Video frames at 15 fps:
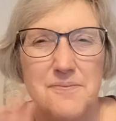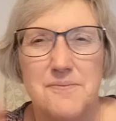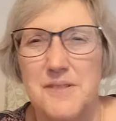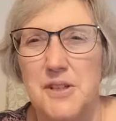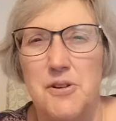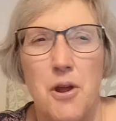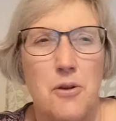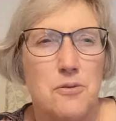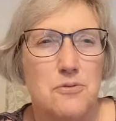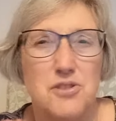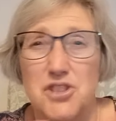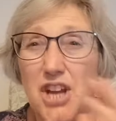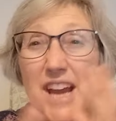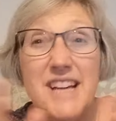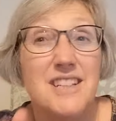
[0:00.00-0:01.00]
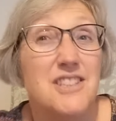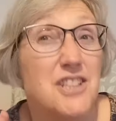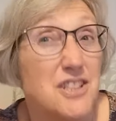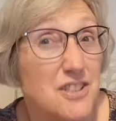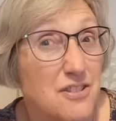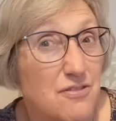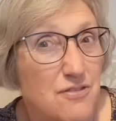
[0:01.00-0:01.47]
you know,
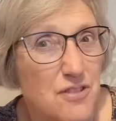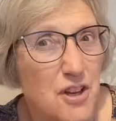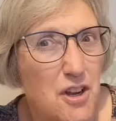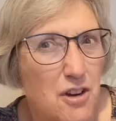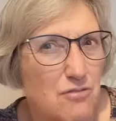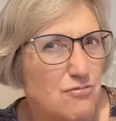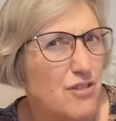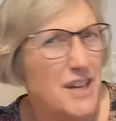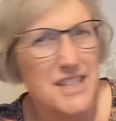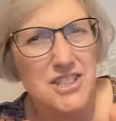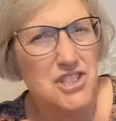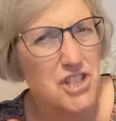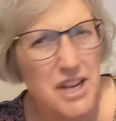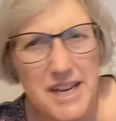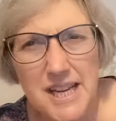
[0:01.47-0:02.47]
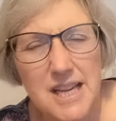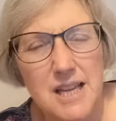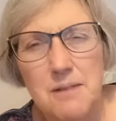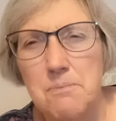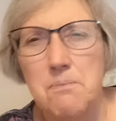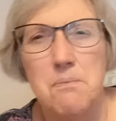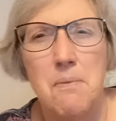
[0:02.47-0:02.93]
changes of
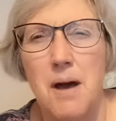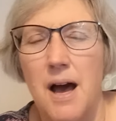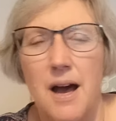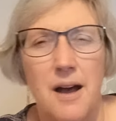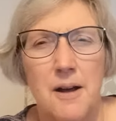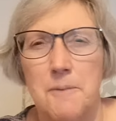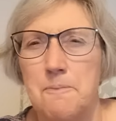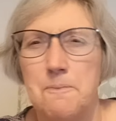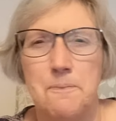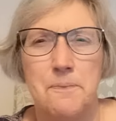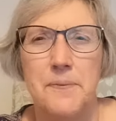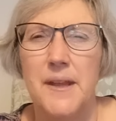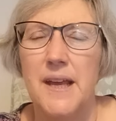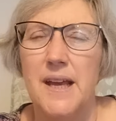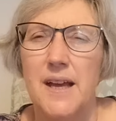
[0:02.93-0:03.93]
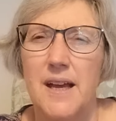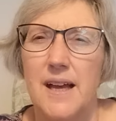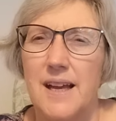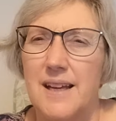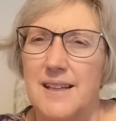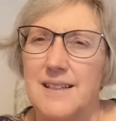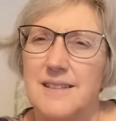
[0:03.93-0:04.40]
regime,
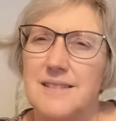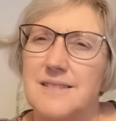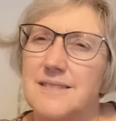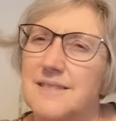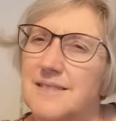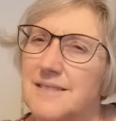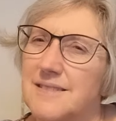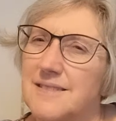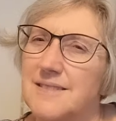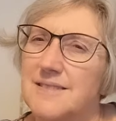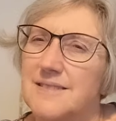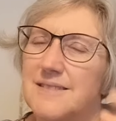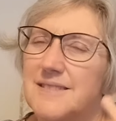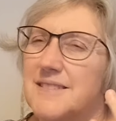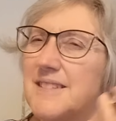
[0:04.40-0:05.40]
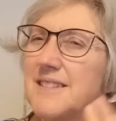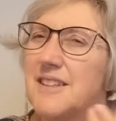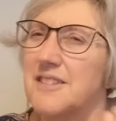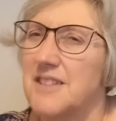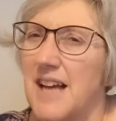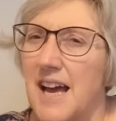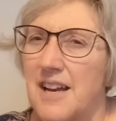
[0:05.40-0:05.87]

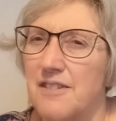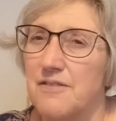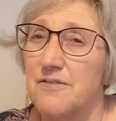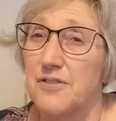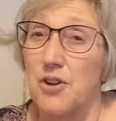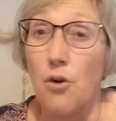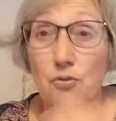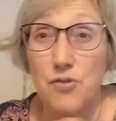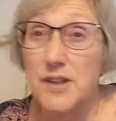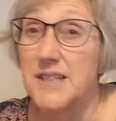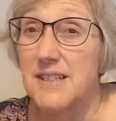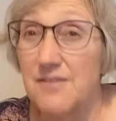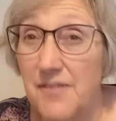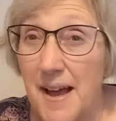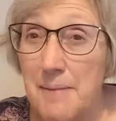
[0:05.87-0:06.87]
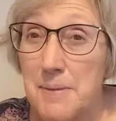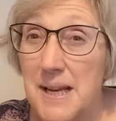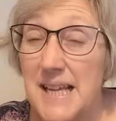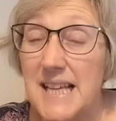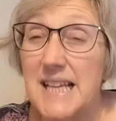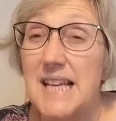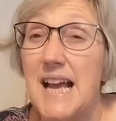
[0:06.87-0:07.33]
the kind of conflict in
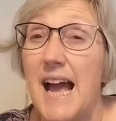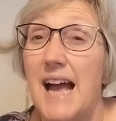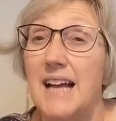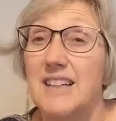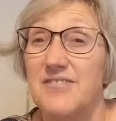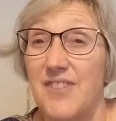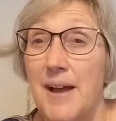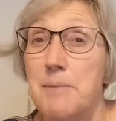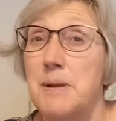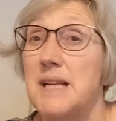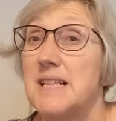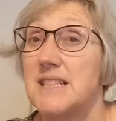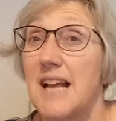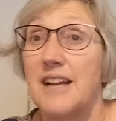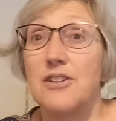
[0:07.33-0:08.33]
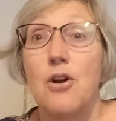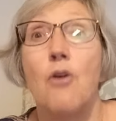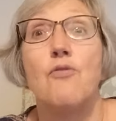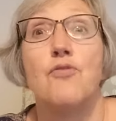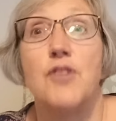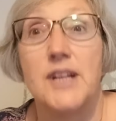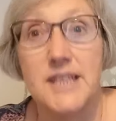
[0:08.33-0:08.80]
families and
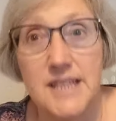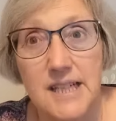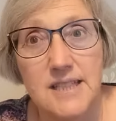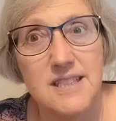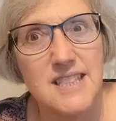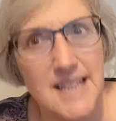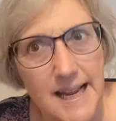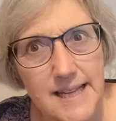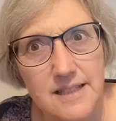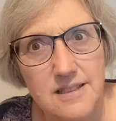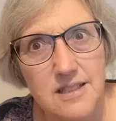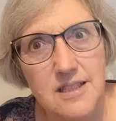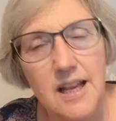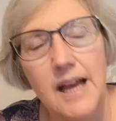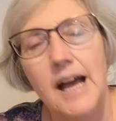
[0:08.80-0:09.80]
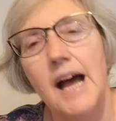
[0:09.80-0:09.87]
conflict in states.